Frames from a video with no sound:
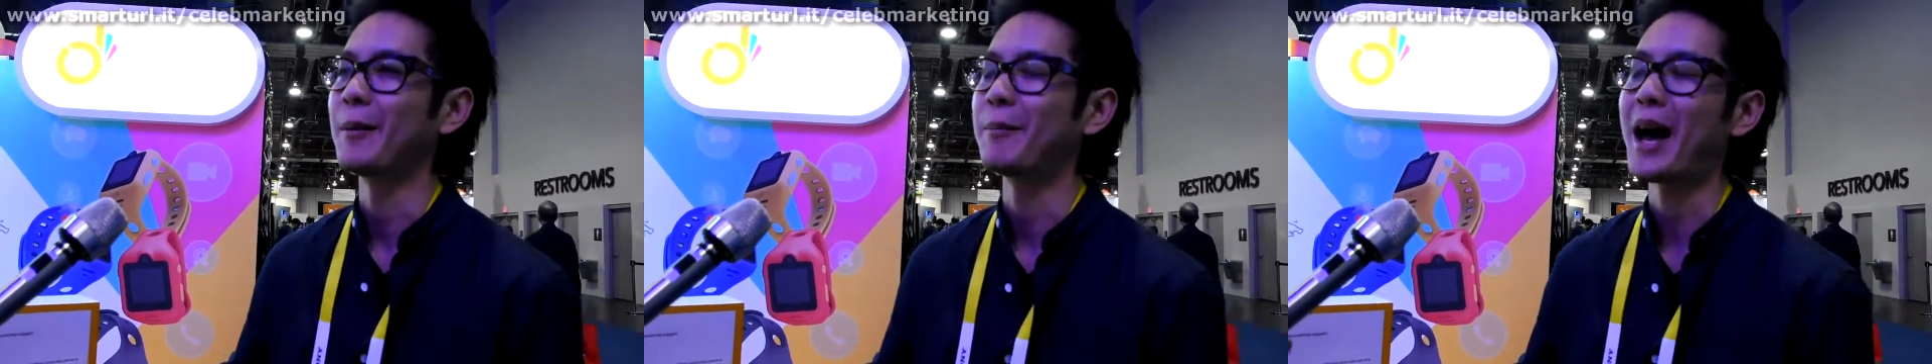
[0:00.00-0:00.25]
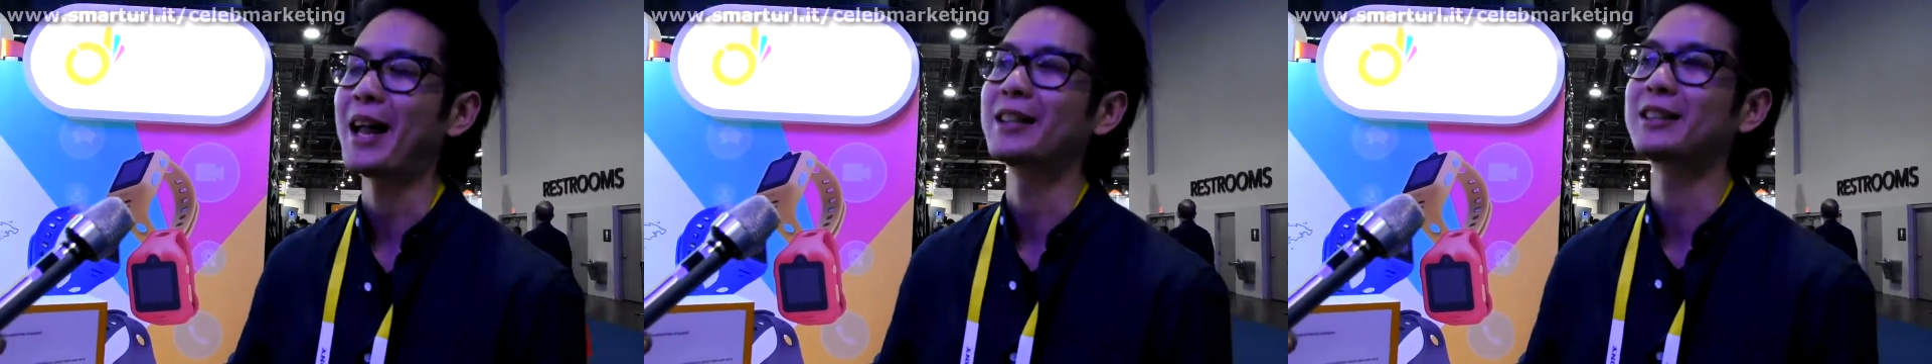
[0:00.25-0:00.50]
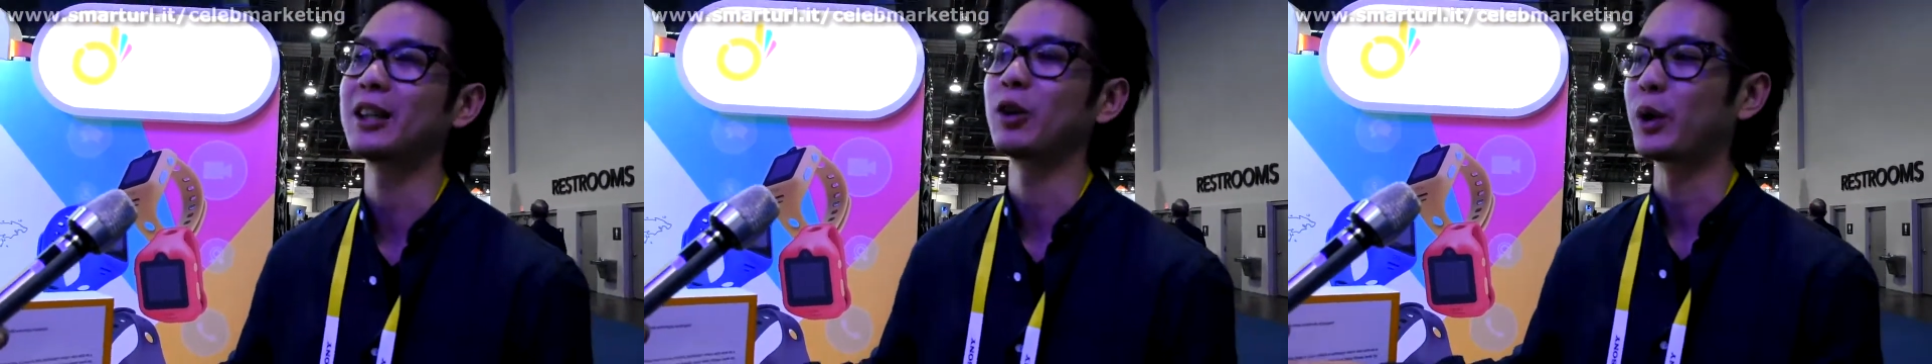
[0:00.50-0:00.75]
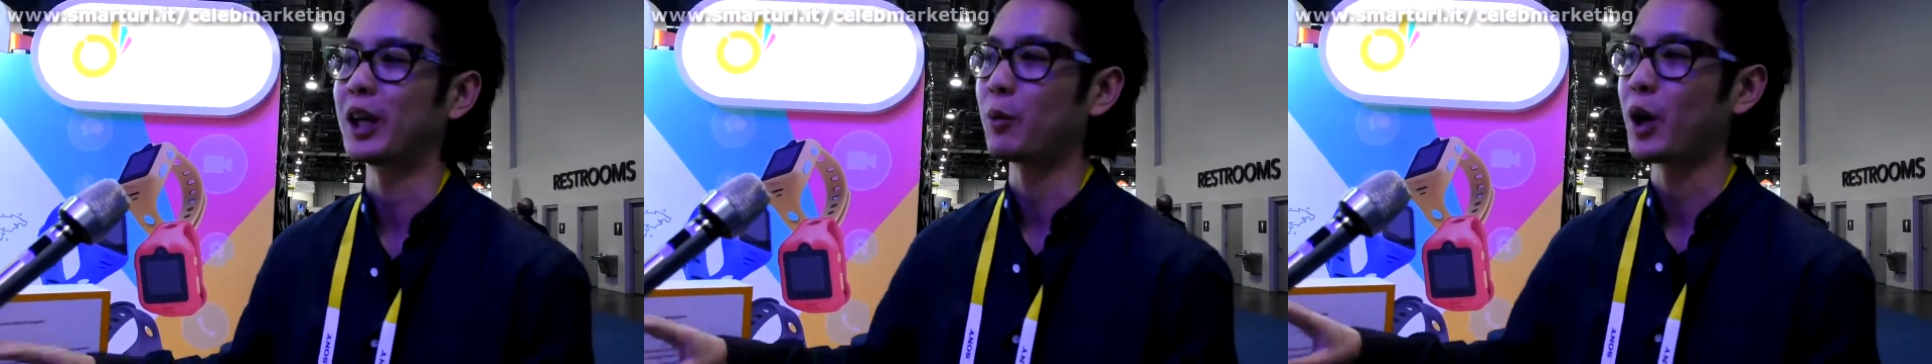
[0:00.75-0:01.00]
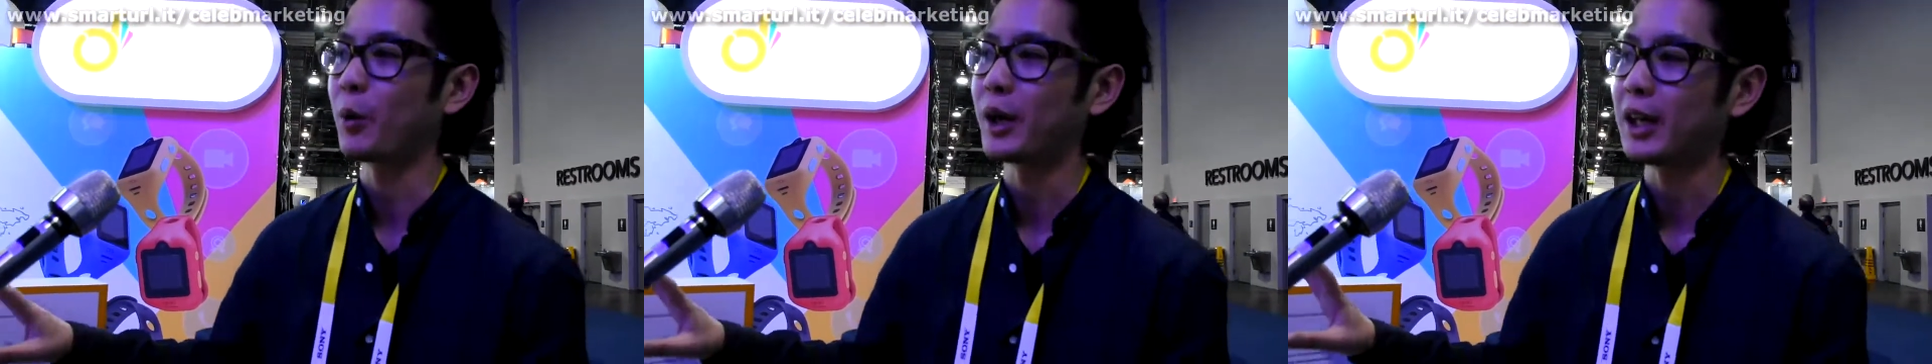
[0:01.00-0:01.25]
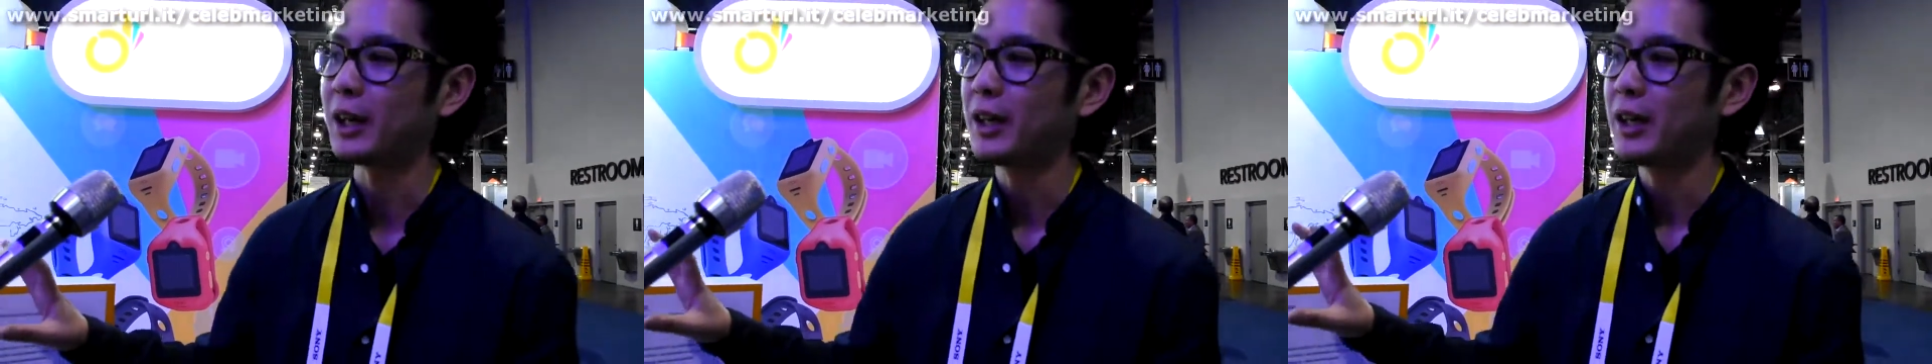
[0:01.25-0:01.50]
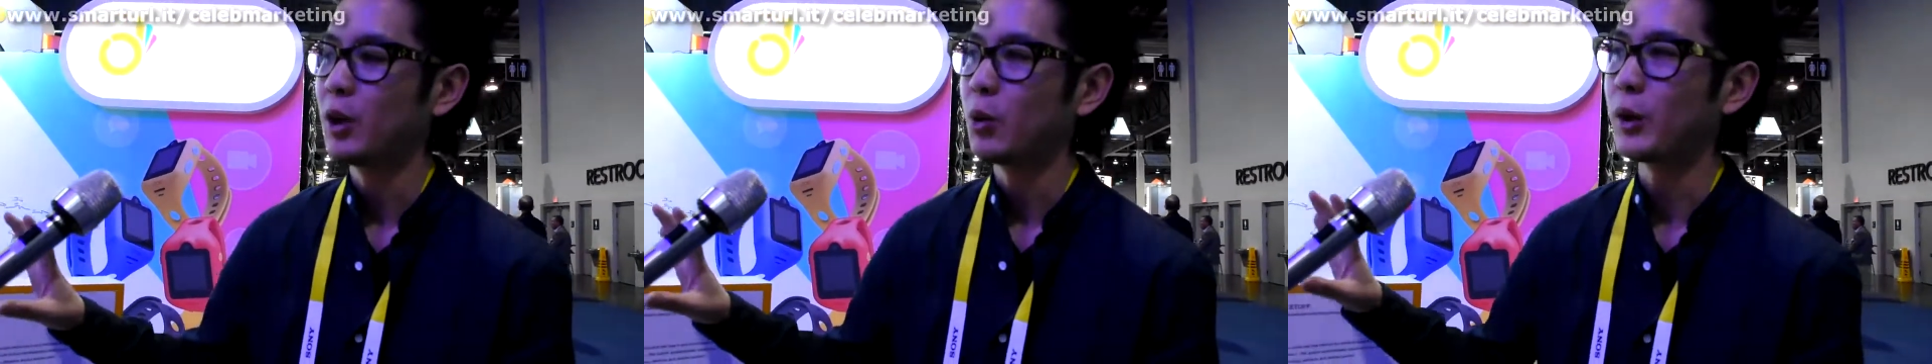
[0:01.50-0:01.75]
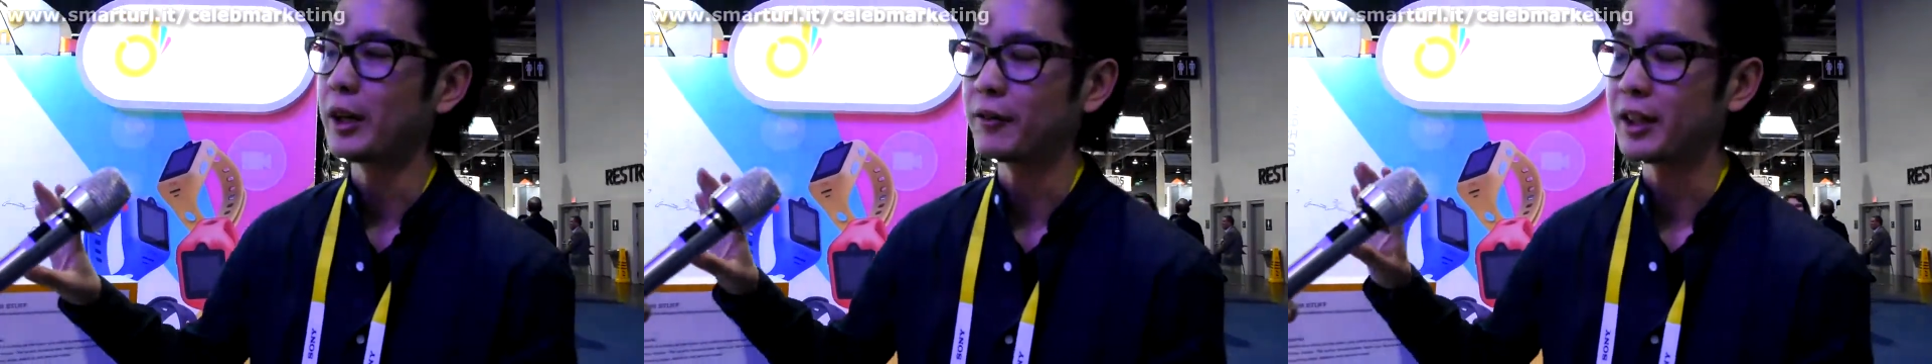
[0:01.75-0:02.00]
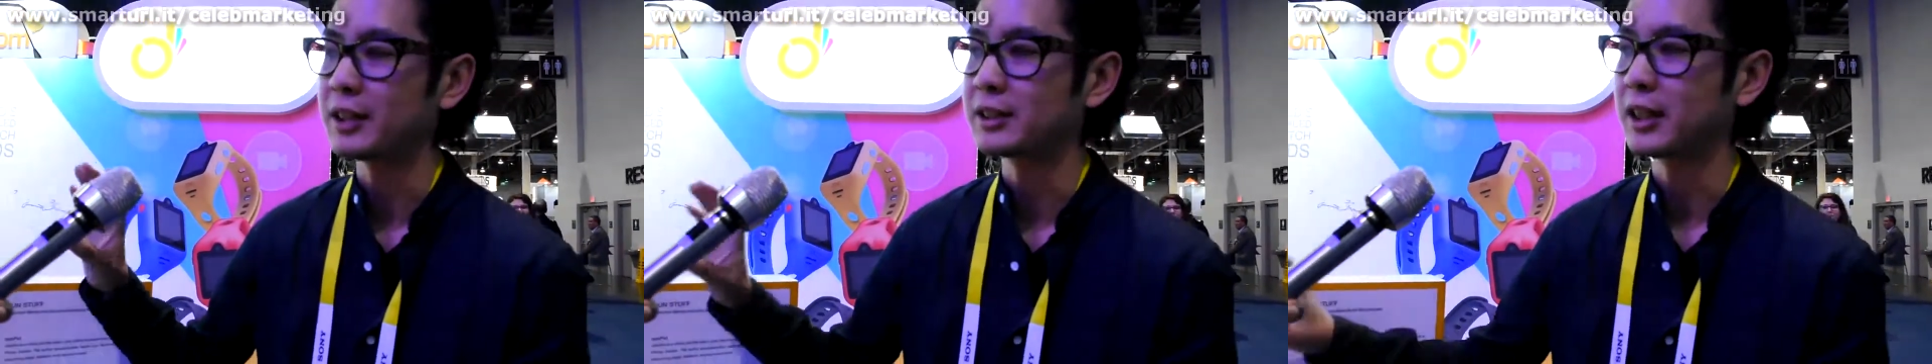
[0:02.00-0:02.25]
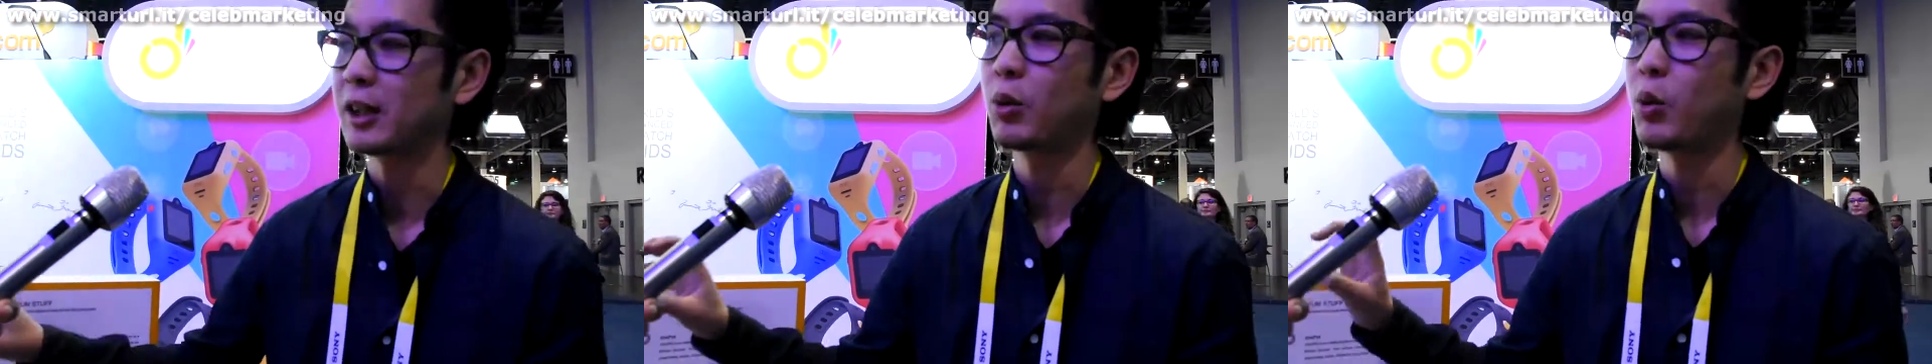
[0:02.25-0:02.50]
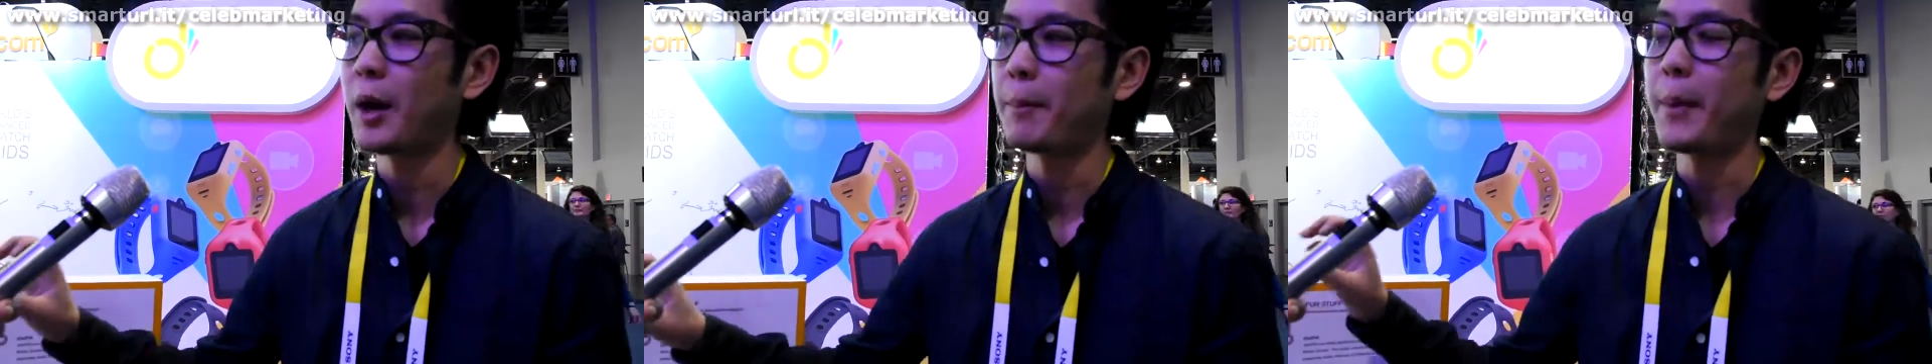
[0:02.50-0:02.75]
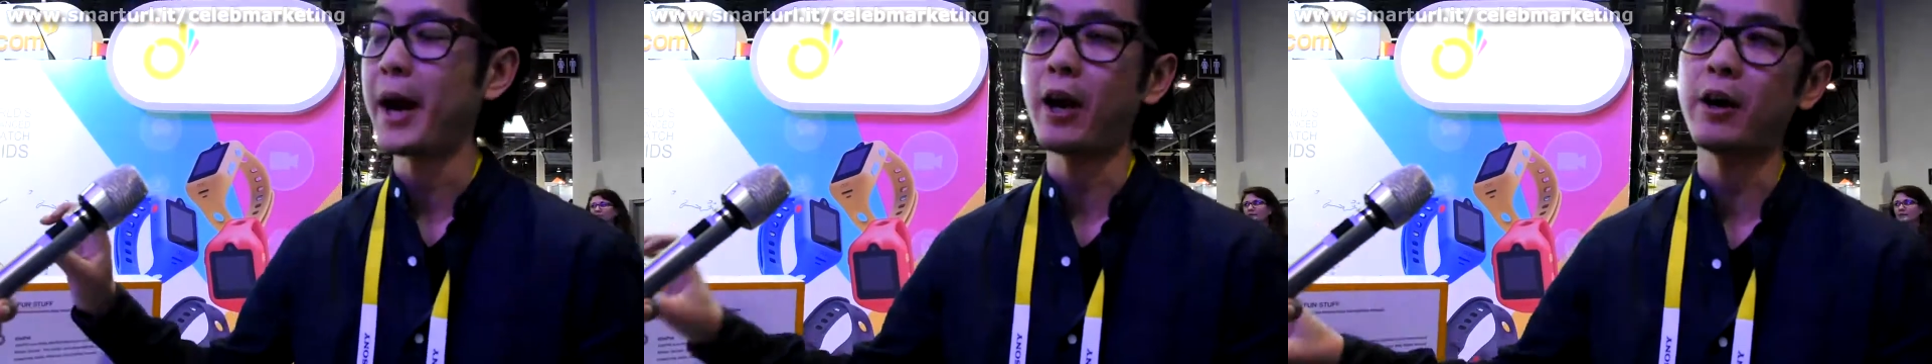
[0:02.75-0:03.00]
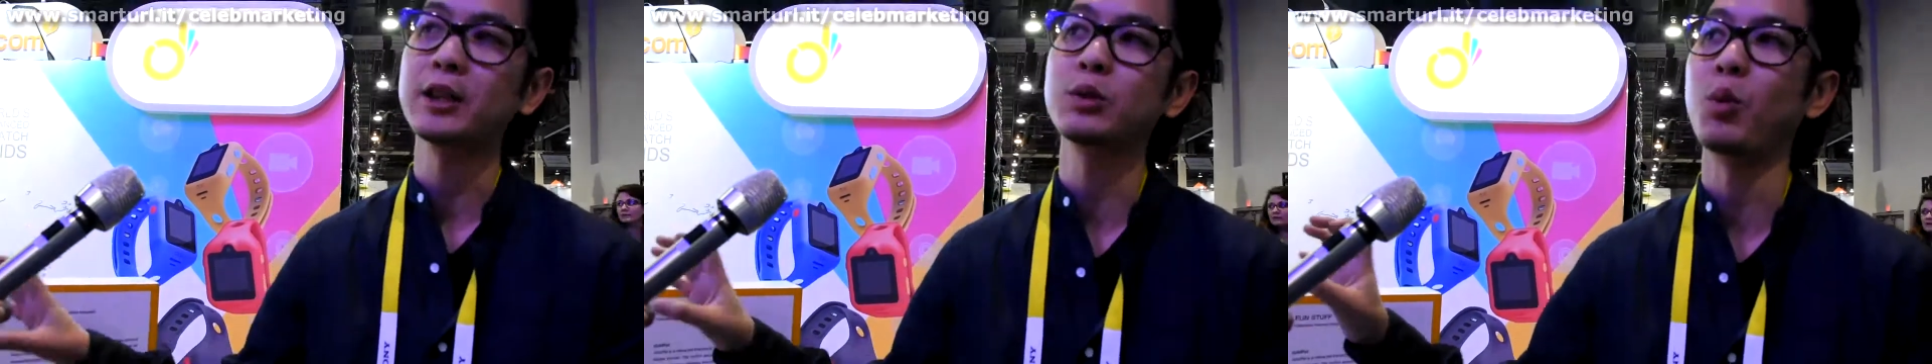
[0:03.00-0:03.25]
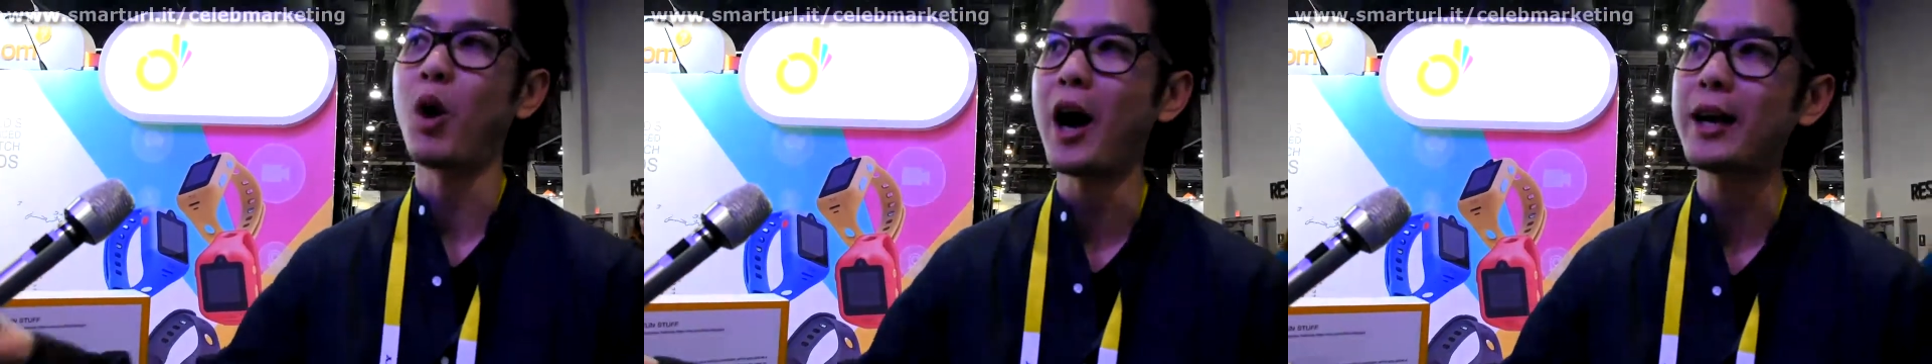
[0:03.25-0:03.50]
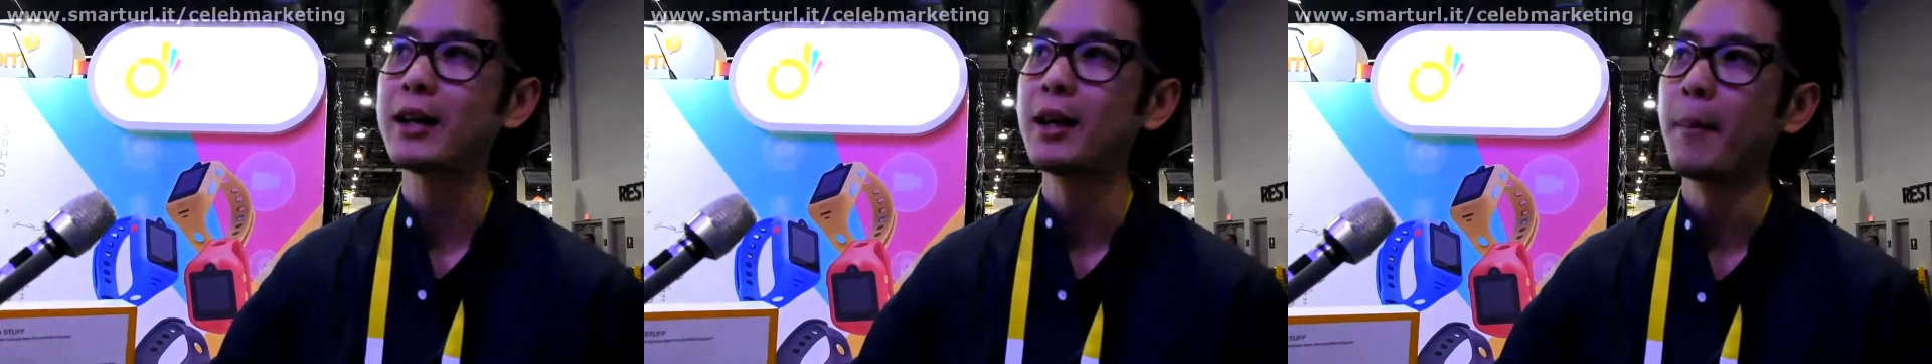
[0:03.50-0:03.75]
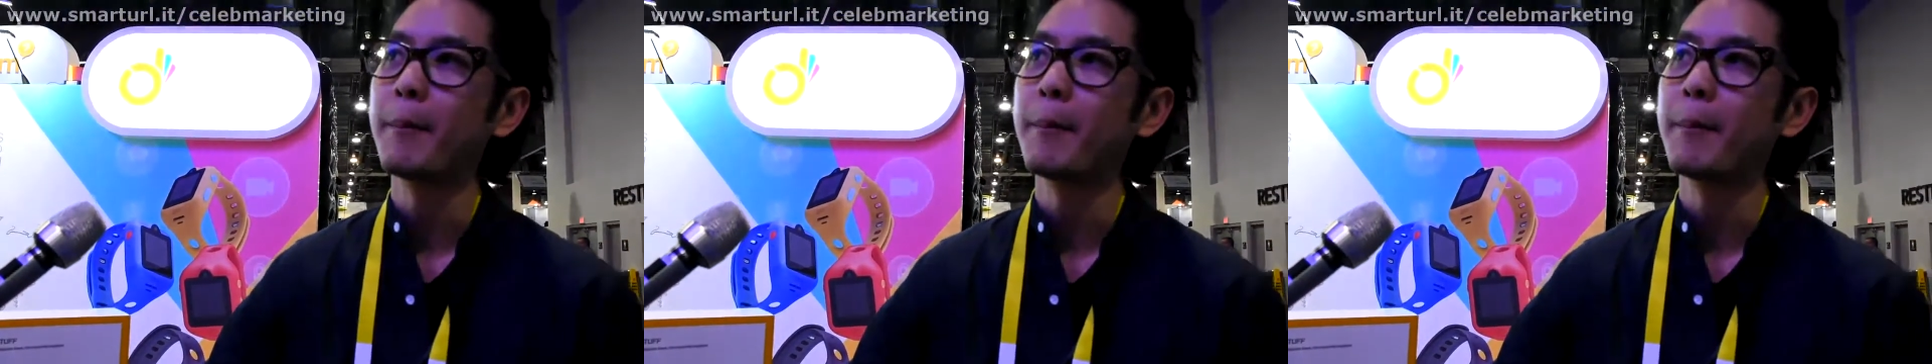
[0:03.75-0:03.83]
balance here where we've considered what parents want,